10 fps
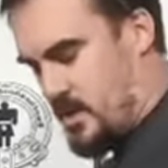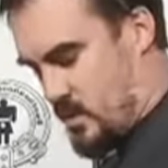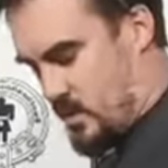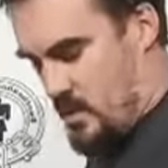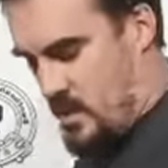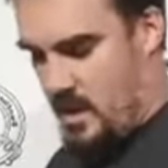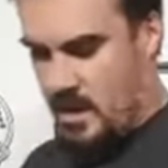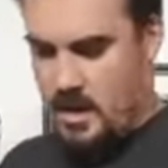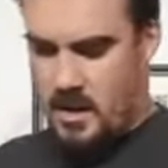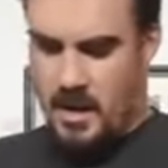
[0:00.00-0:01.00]
this one.
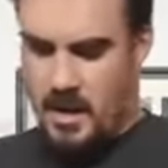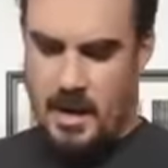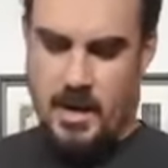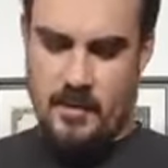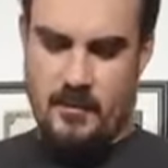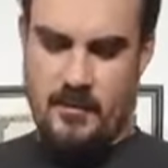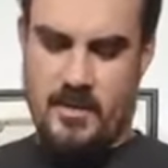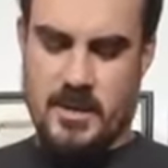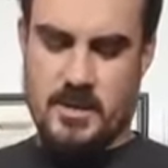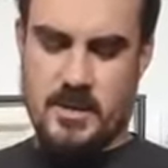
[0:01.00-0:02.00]

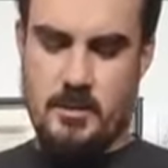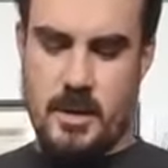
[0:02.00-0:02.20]
These little